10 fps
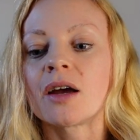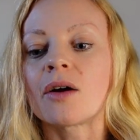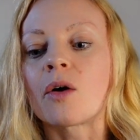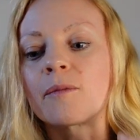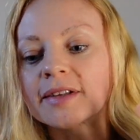
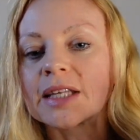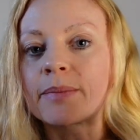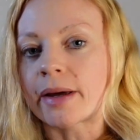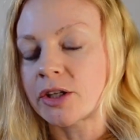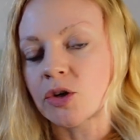obviously
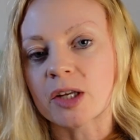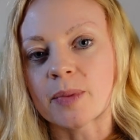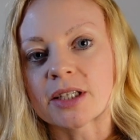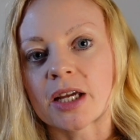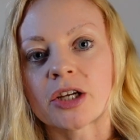manage your
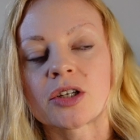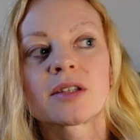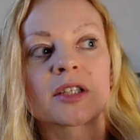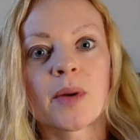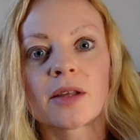
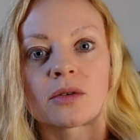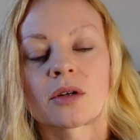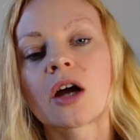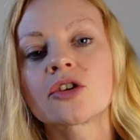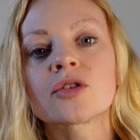expectations. It depends on the
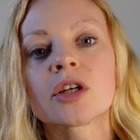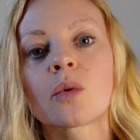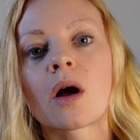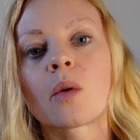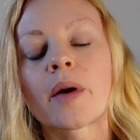country
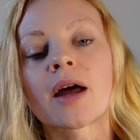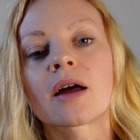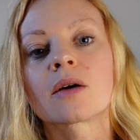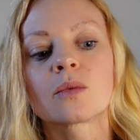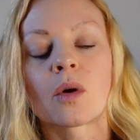you
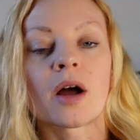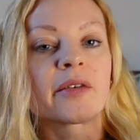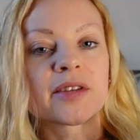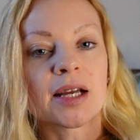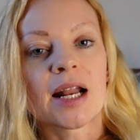are, what kind
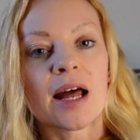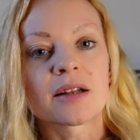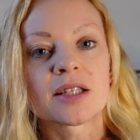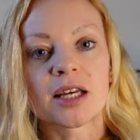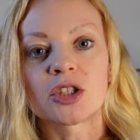of
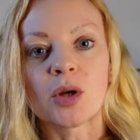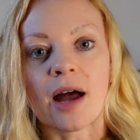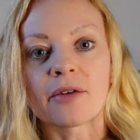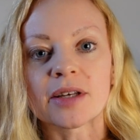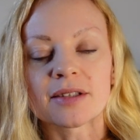secondhand things you
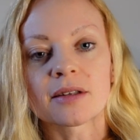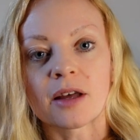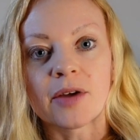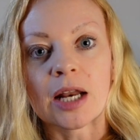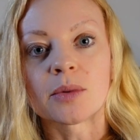have
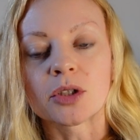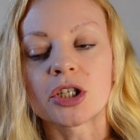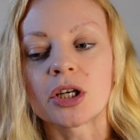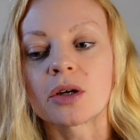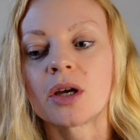available
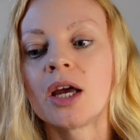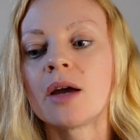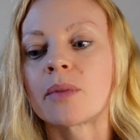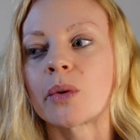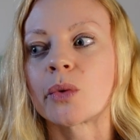to you,
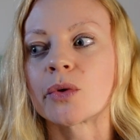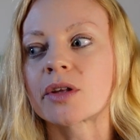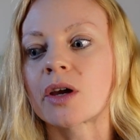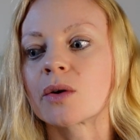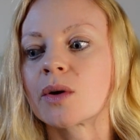but
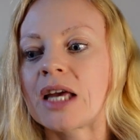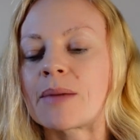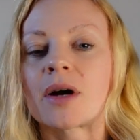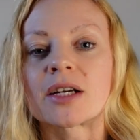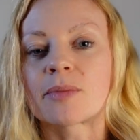also
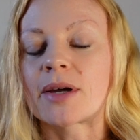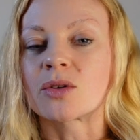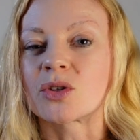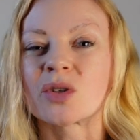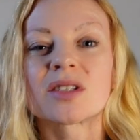it might depend
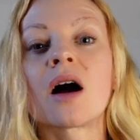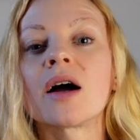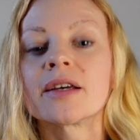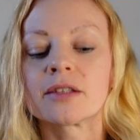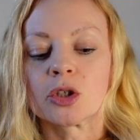on your
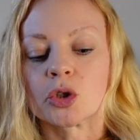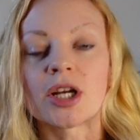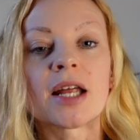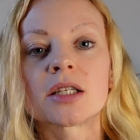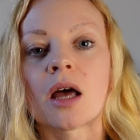size, your
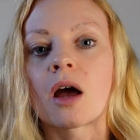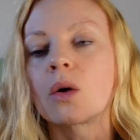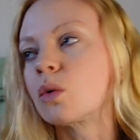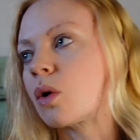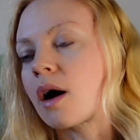gender,
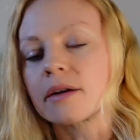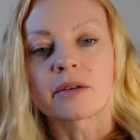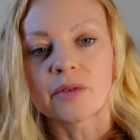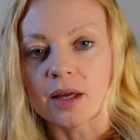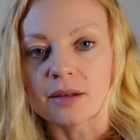all kinds
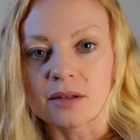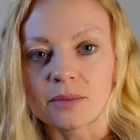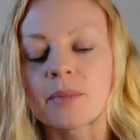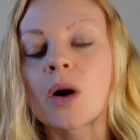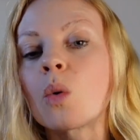of things.
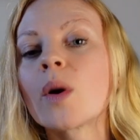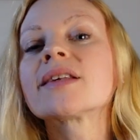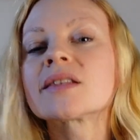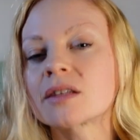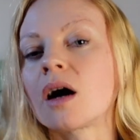But
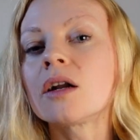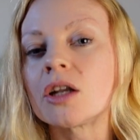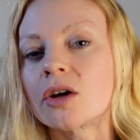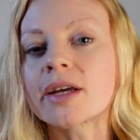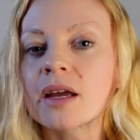always start
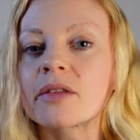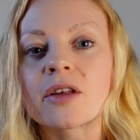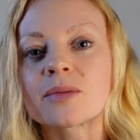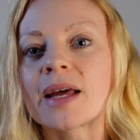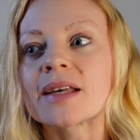looking at
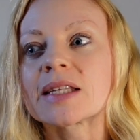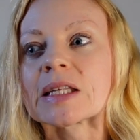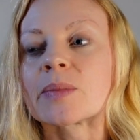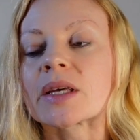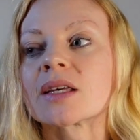those
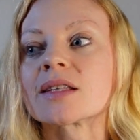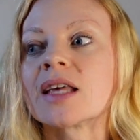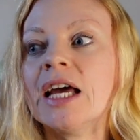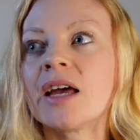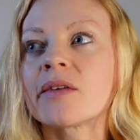places, because
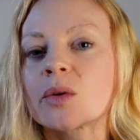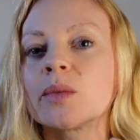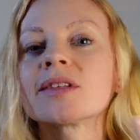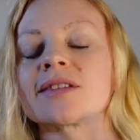if someone's